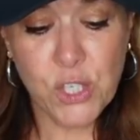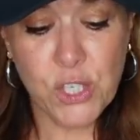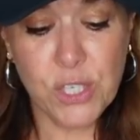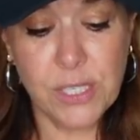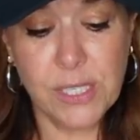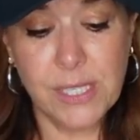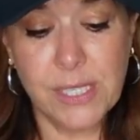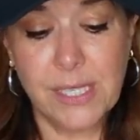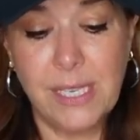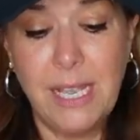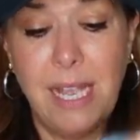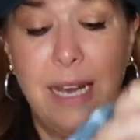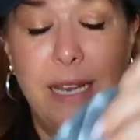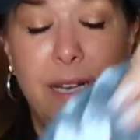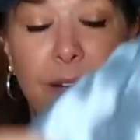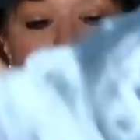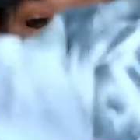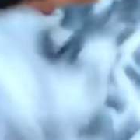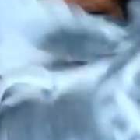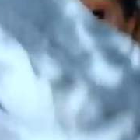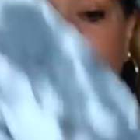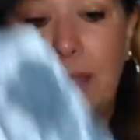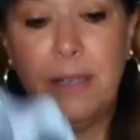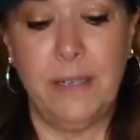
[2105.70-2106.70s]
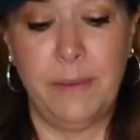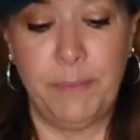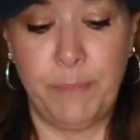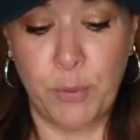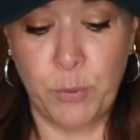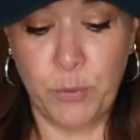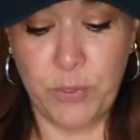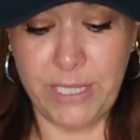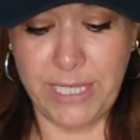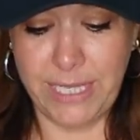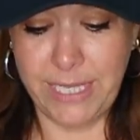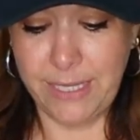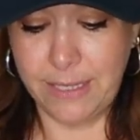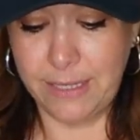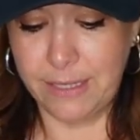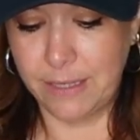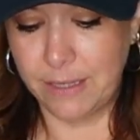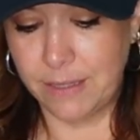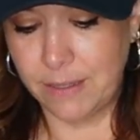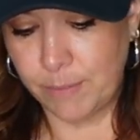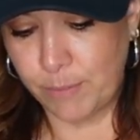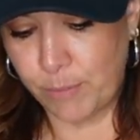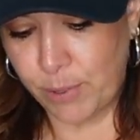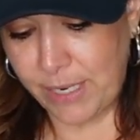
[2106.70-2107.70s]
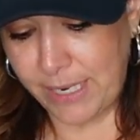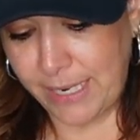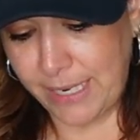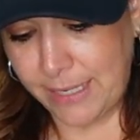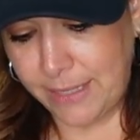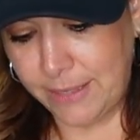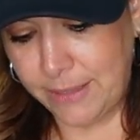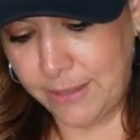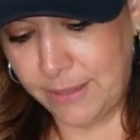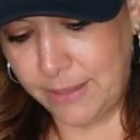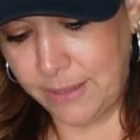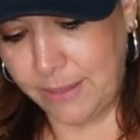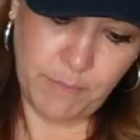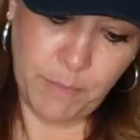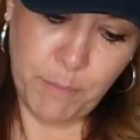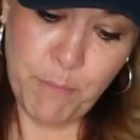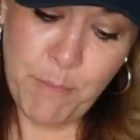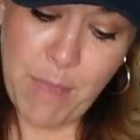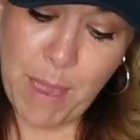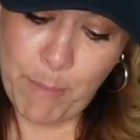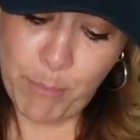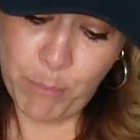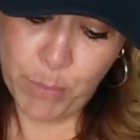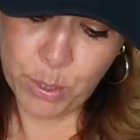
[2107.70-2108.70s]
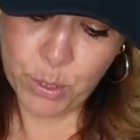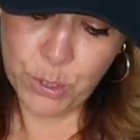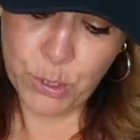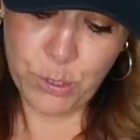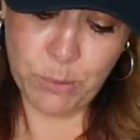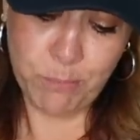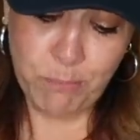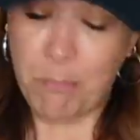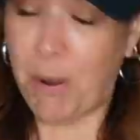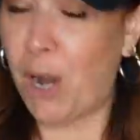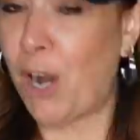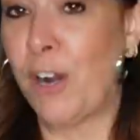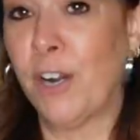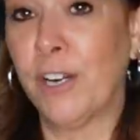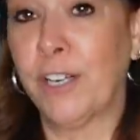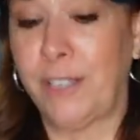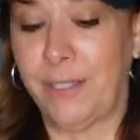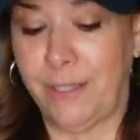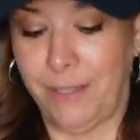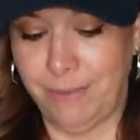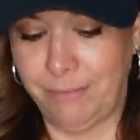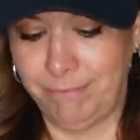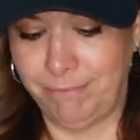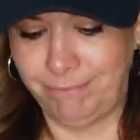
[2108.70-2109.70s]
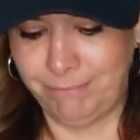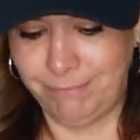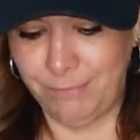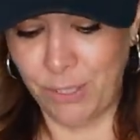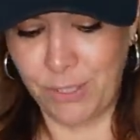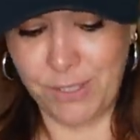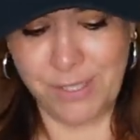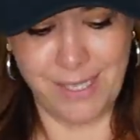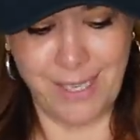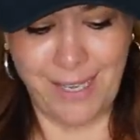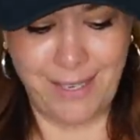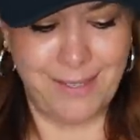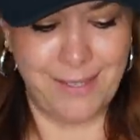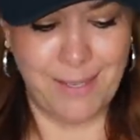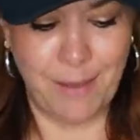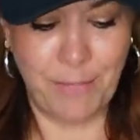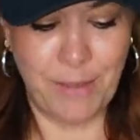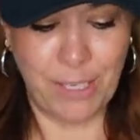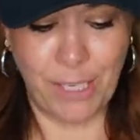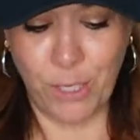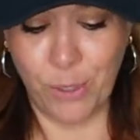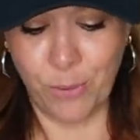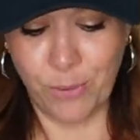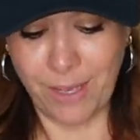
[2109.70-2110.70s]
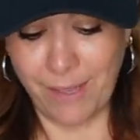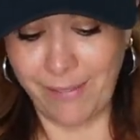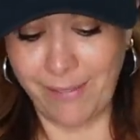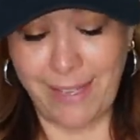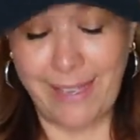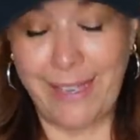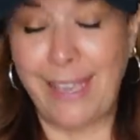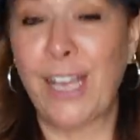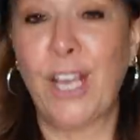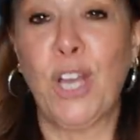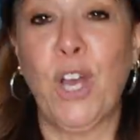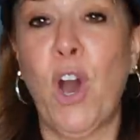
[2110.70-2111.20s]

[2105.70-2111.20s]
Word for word: just kind of a boutique brand, Members Mark. Looks like something you get like at